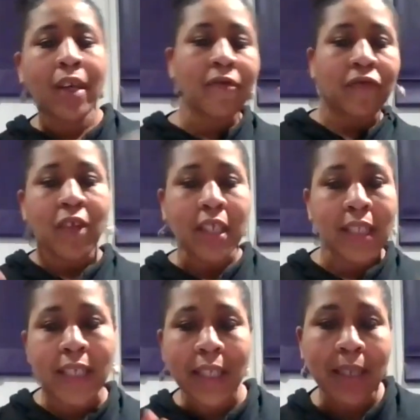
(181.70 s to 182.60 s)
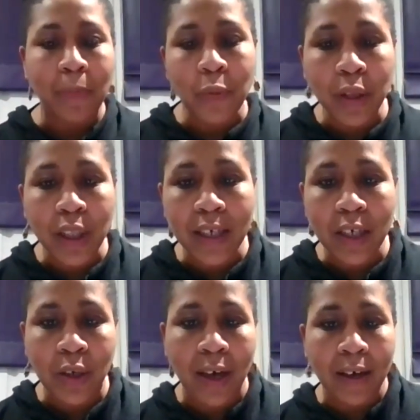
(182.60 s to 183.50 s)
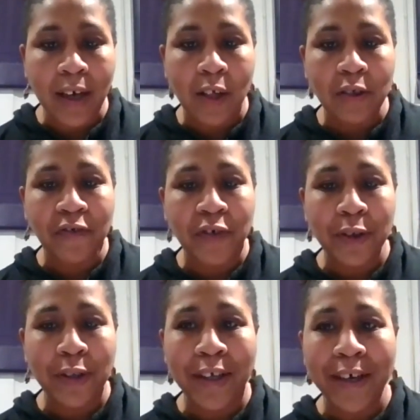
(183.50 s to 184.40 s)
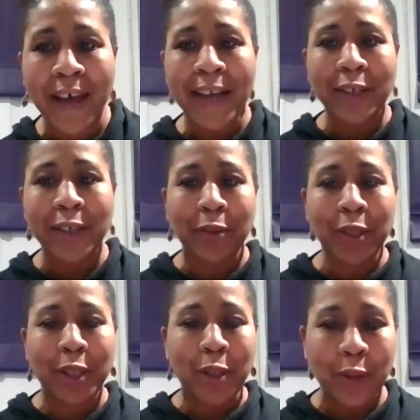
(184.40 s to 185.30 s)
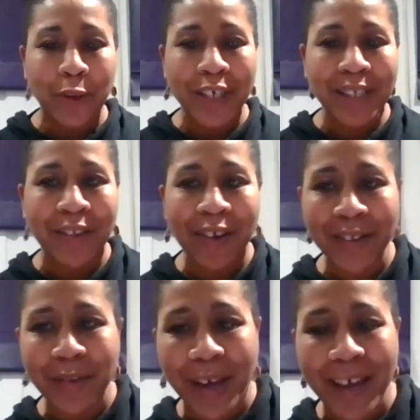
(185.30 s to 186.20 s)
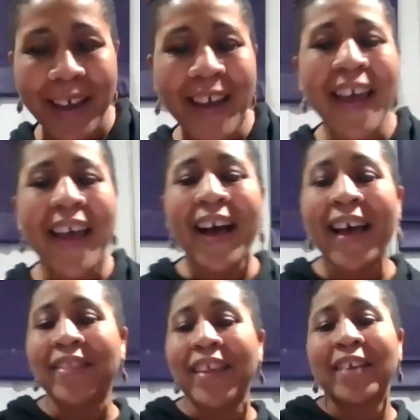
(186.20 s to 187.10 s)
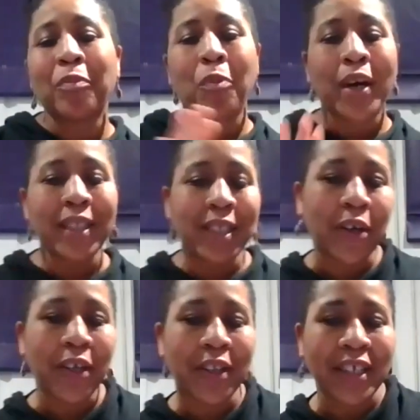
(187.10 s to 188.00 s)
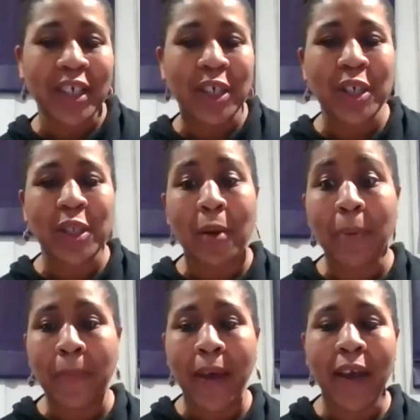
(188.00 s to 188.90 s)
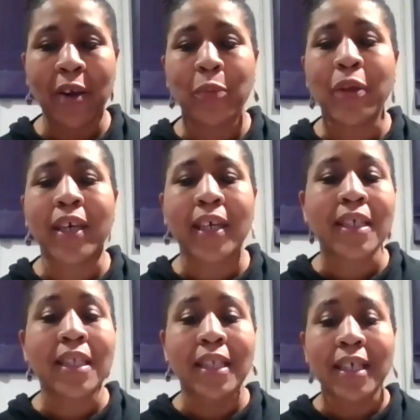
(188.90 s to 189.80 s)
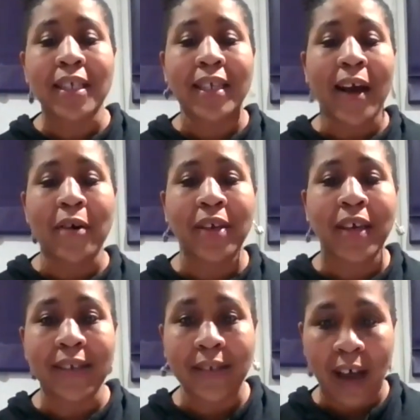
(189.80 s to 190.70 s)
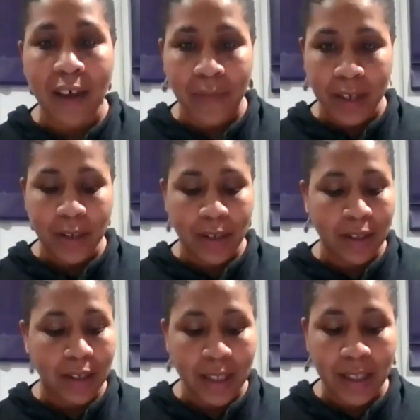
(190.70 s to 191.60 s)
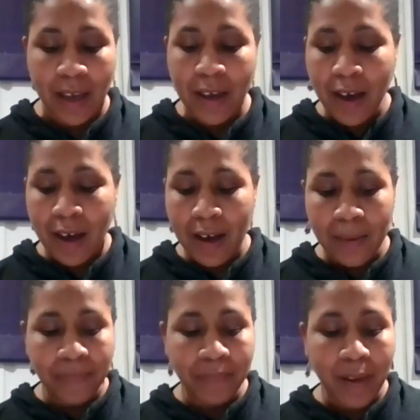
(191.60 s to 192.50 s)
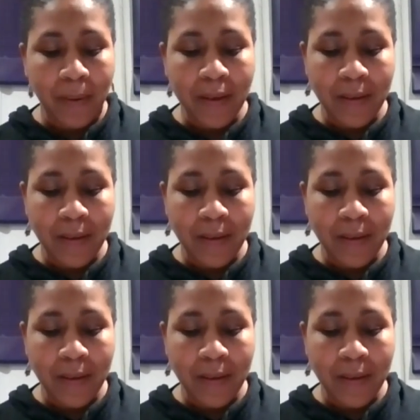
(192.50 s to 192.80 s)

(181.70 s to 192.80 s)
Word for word: influxing some really uh, colorful uh, anecdotes and stories along the way. And then once the dish is all prepared, we get to sit down and dive into this um,